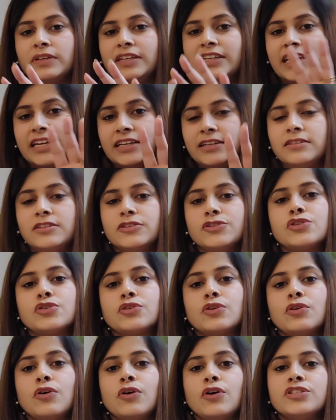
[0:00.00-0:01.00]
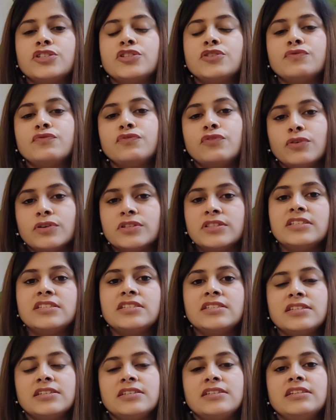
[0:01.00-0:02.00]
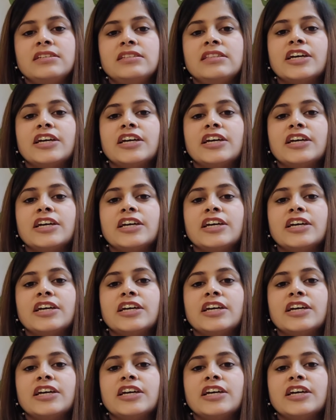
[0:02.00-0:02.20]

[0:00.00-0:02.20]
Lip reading: get the slots for the city